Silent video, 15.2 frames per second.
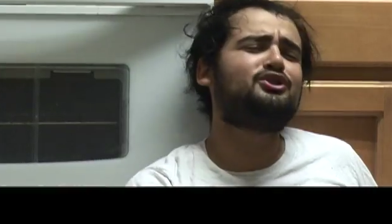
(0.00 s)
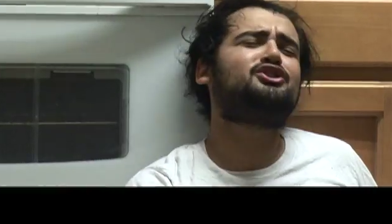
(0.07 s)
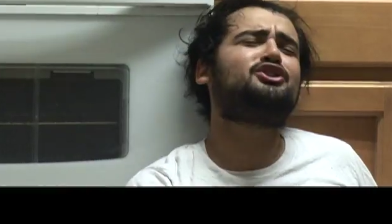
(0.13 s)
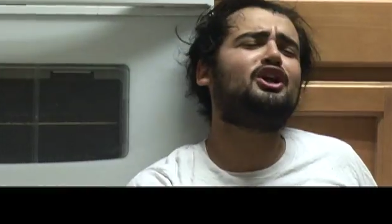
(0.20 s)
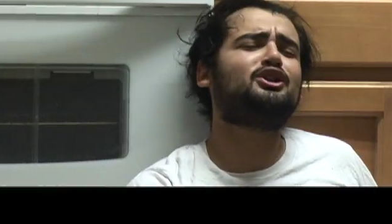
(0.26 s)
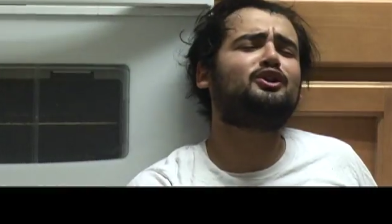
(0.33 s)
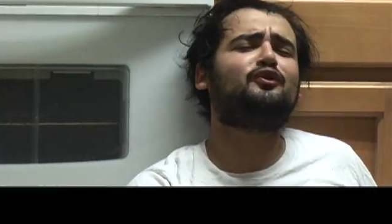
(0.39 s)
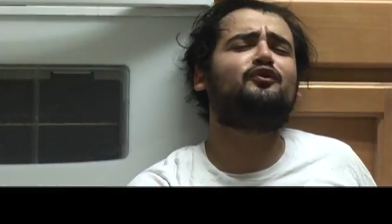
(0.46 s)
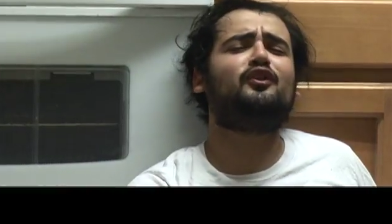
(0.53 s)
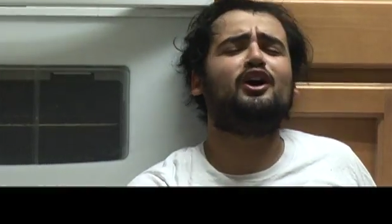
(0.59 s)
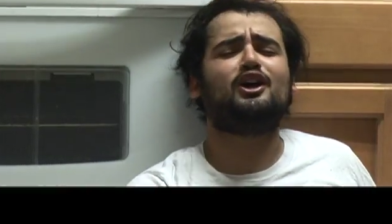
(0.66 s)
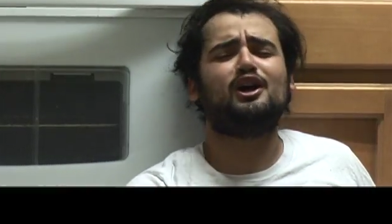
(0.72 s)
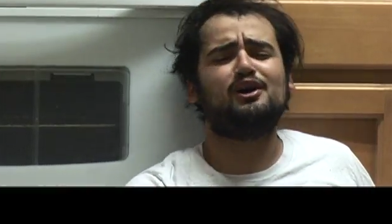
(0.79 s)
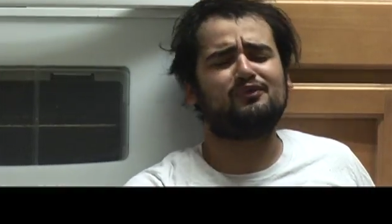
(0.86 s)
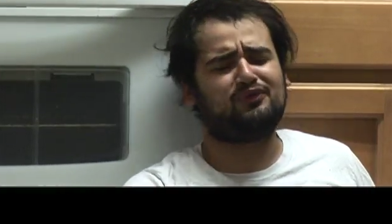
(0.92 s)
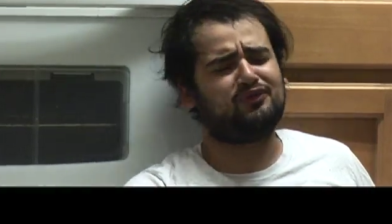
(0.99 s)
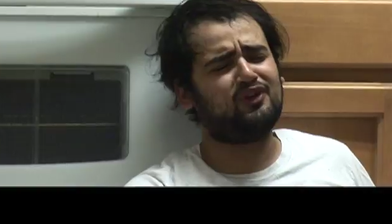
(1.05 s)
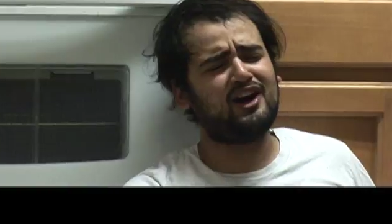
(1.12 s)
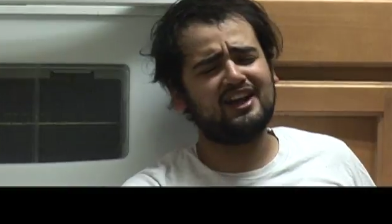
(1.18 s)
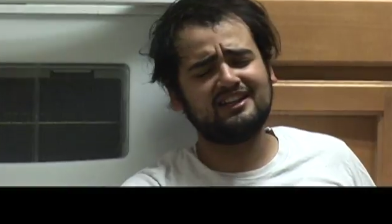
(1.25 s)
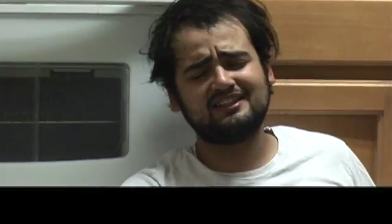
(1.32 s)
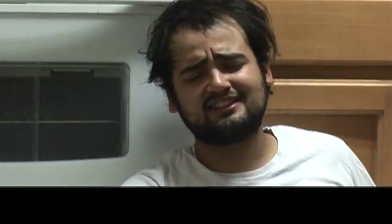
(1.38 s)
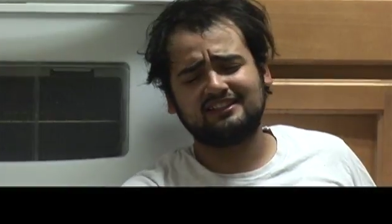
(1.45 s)
Shut the fuck up,
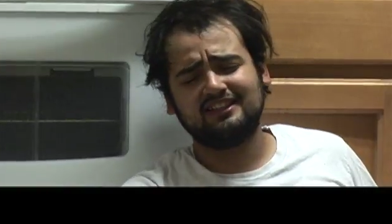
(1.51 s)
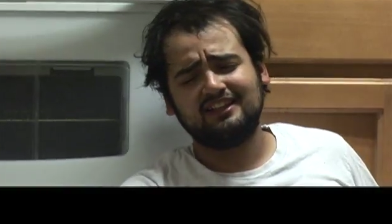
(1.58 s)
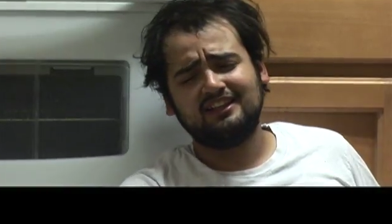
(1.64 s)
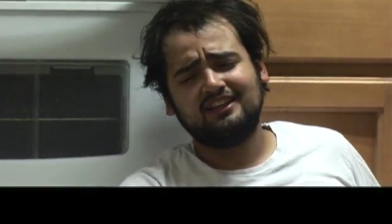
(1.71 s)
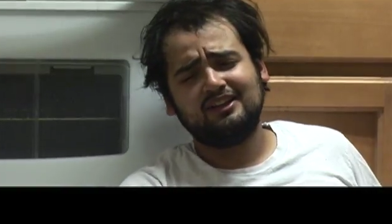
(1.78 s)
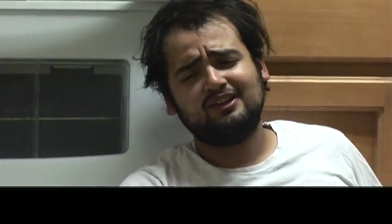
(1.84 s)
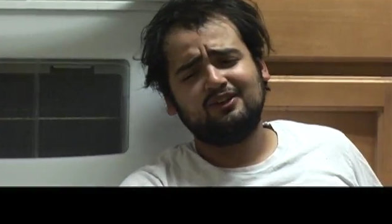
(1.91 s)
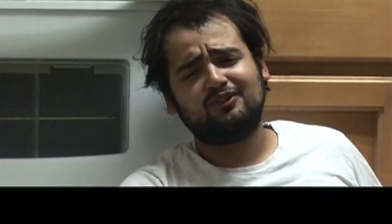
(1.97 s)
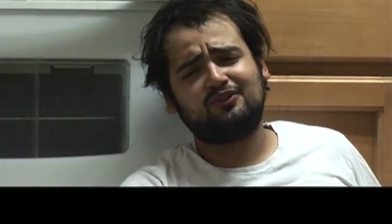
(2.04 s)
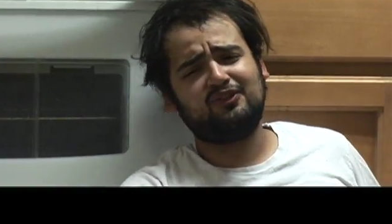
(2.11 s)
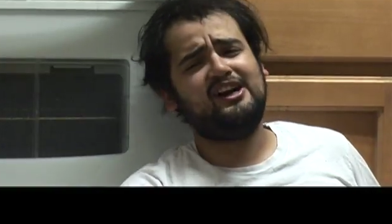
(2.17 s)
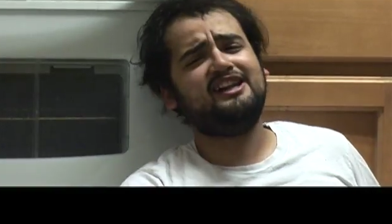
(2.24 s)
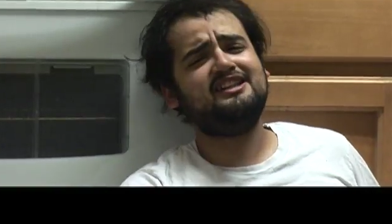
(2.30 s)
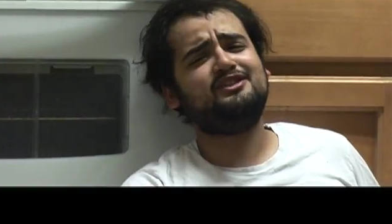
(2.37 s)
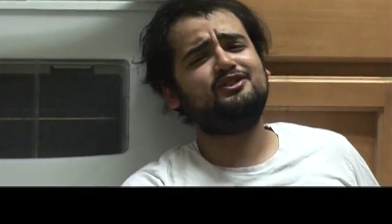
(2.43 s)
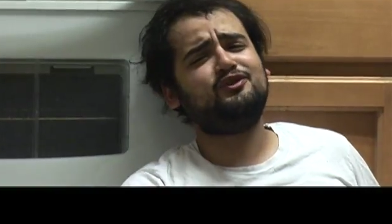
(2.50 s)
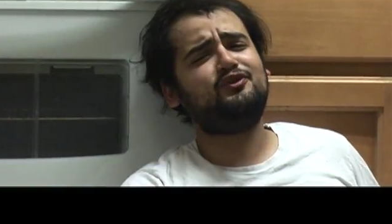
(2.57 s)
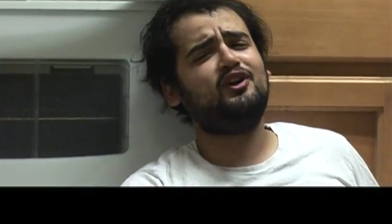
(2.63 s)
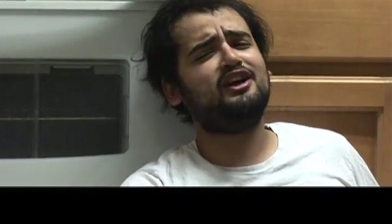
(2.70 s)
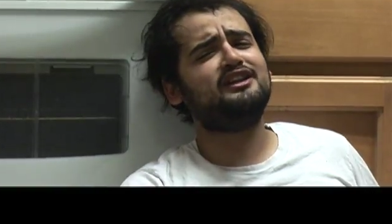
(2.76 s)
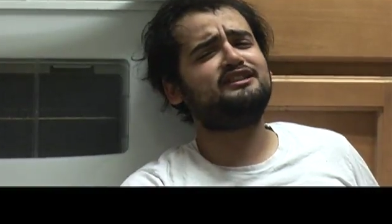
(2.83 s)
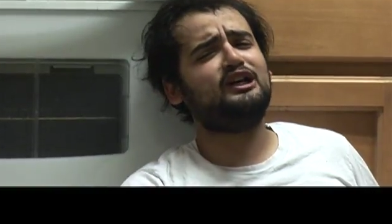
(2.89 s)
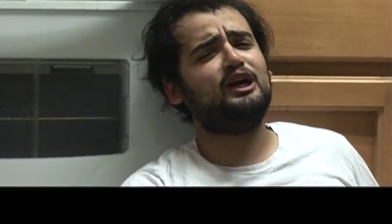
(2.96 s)
friends! Friends? You
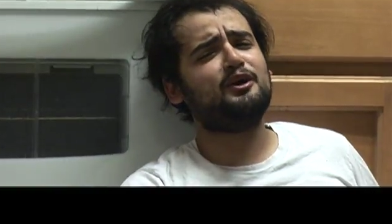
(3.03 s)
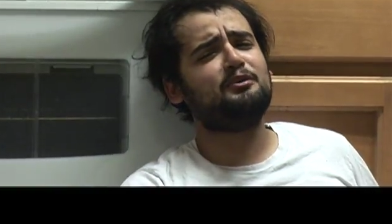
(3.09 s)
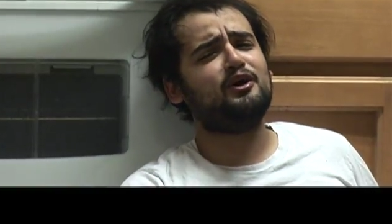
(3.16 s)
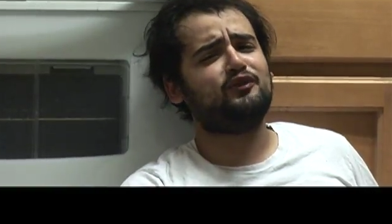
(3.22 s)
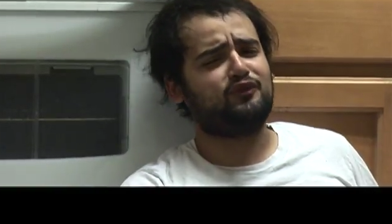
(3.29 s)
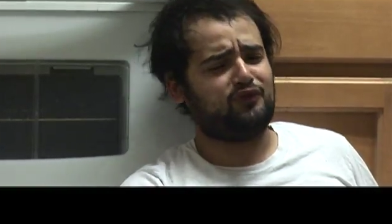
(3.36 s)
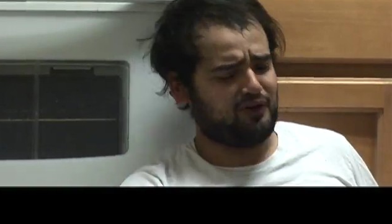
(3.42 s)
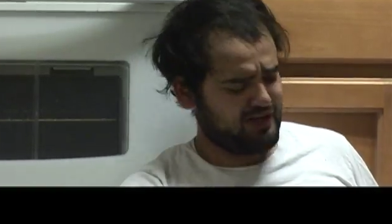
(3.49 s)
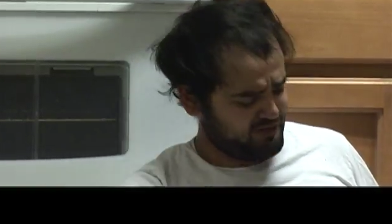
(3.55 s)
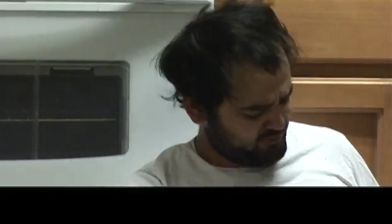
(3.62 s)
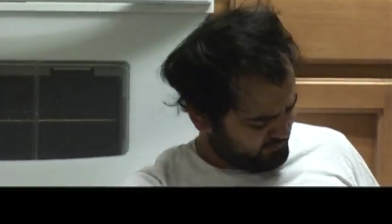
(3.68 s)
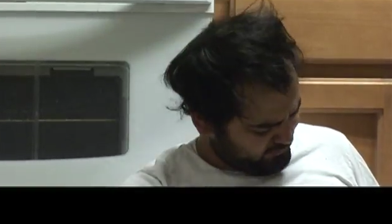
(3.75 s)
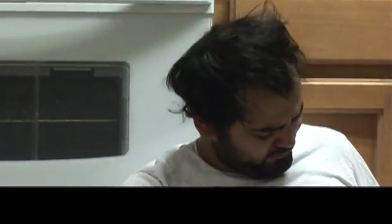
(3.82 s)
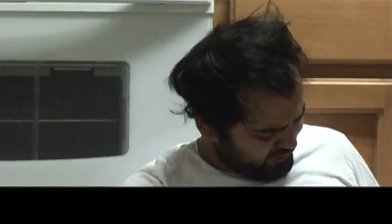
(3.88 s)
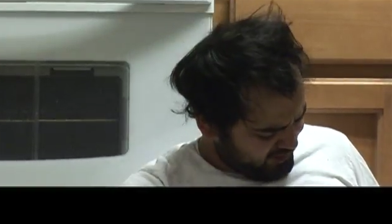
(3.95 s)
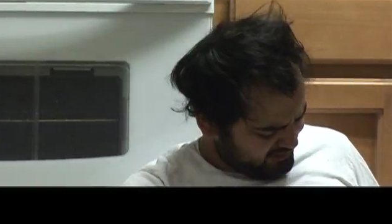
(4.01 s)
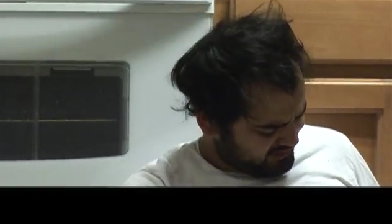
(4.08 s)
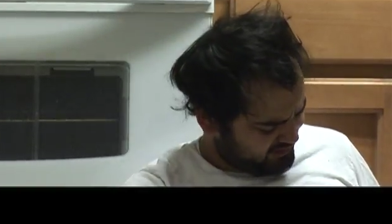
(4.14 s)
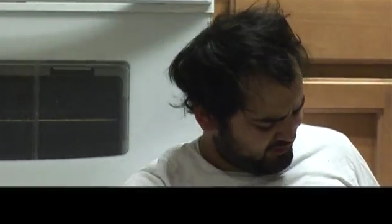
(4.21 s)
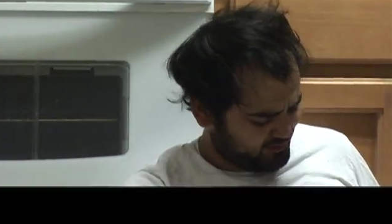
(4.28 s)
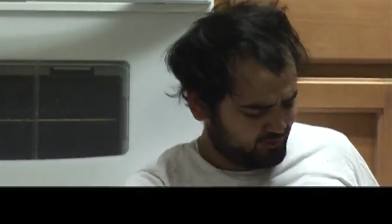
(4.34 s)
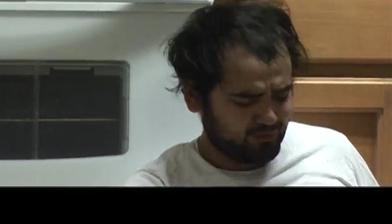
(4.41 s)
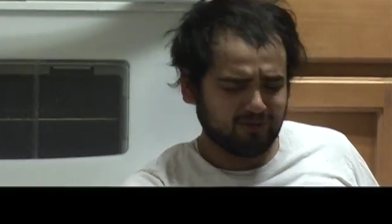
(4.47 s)
fucking talk about friends? Fuck
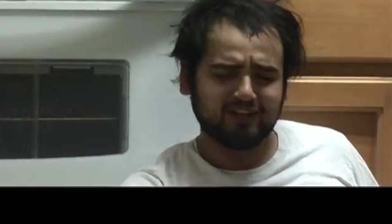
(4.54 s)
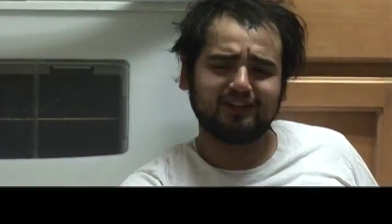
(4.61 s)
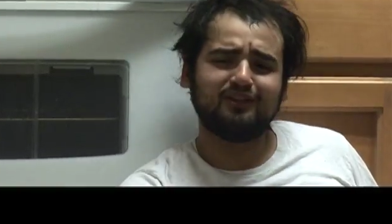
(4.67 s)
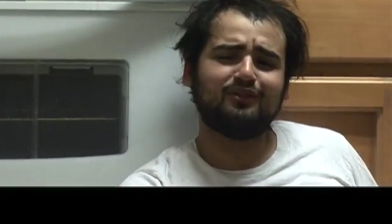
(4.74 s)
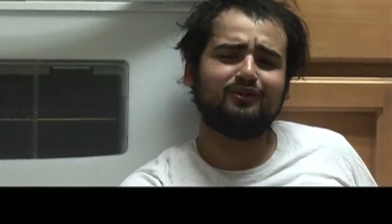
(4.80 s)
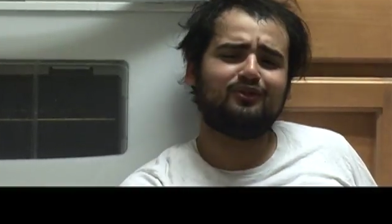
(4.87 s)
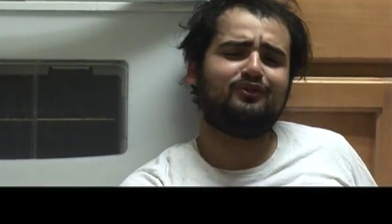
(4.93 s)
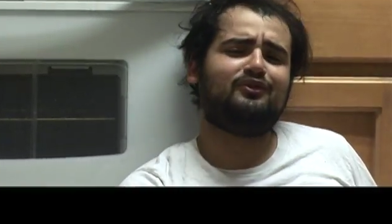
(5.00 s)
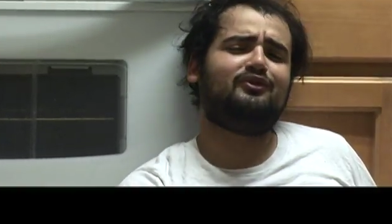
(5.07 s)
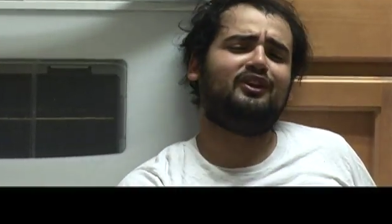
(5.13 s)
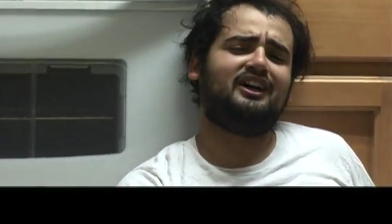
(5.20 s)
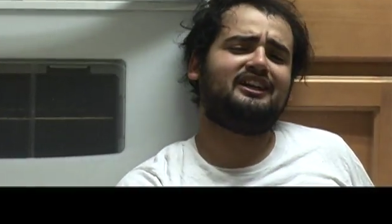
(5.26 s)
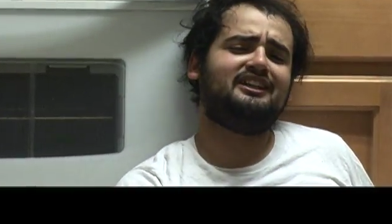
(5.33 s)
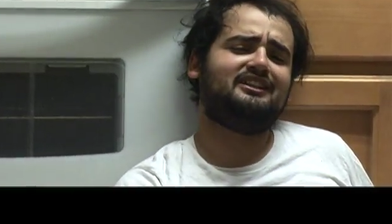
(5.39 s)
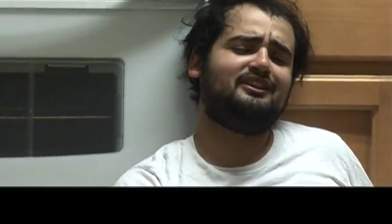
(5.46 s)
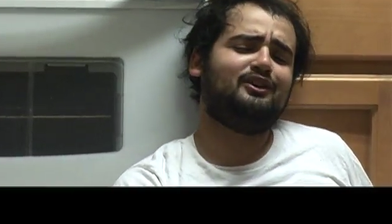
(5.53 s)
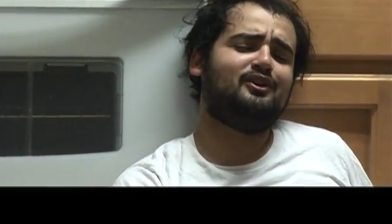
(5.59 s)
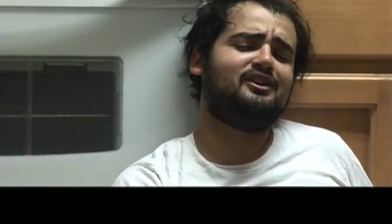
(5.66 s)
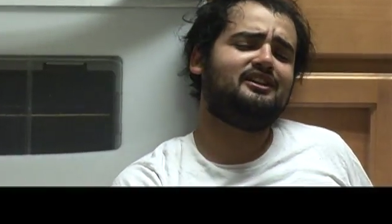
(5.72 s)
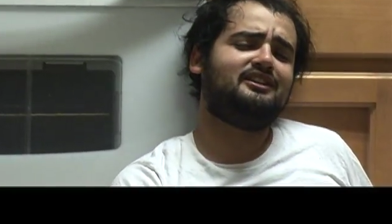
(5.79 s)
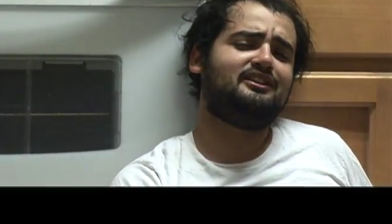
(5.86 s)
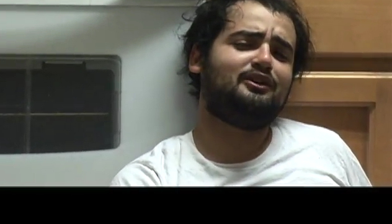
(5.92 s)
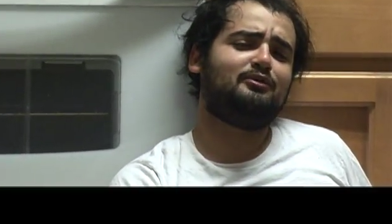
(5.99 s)
you, man. You fucking know.
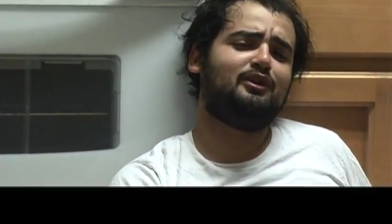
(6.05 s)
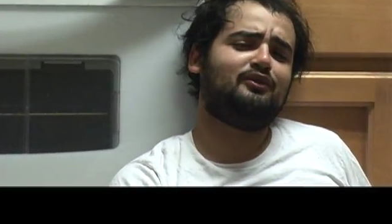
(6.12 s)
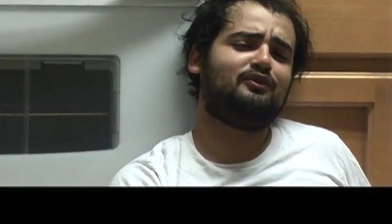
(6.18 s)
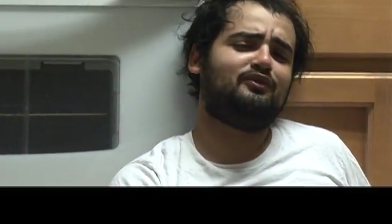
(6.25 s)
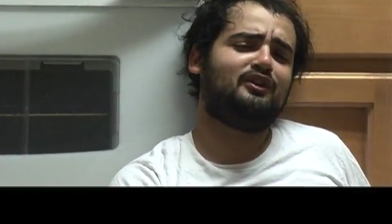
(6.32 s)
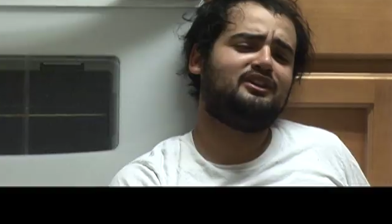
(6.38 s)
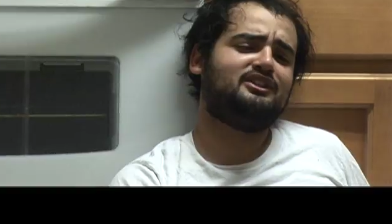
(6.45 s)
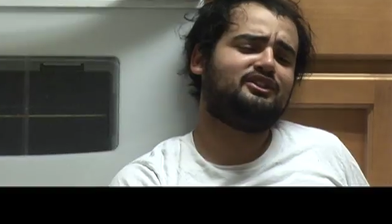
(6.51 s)
Oh, fuck you.